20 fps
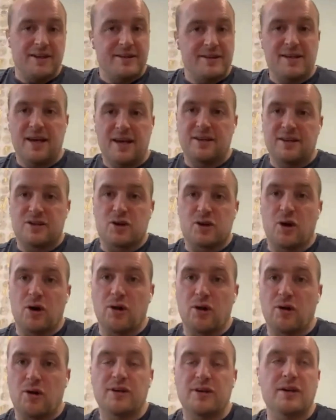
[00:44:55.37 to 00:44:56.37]
take the
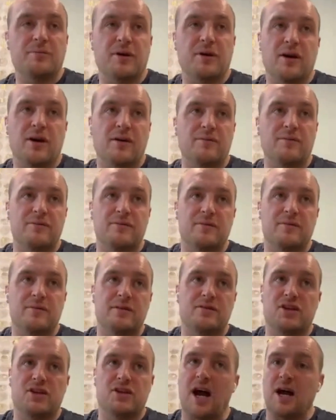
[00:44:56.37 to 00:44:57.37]
toll on you. But
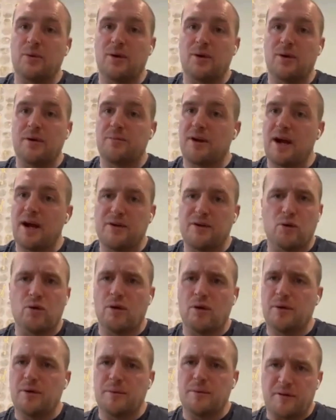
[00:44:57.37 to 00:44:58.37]
Jai Whitbread,
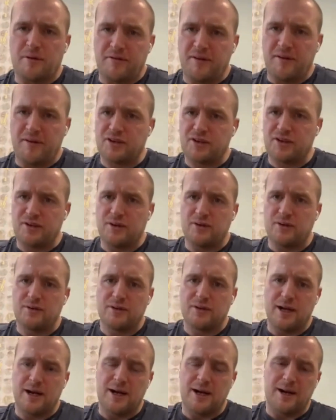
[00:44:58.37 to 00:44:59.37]
ultimate
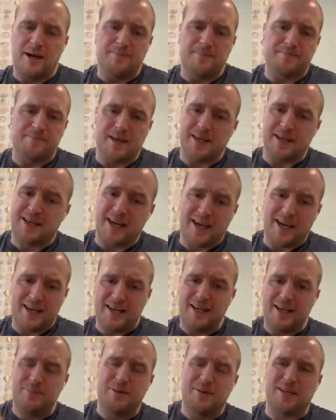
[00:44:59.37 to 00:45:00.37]
professional.
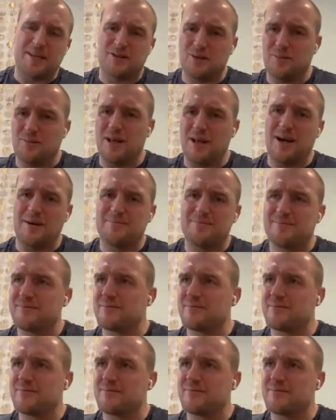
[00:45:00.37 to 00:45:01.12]
Again, he picked up that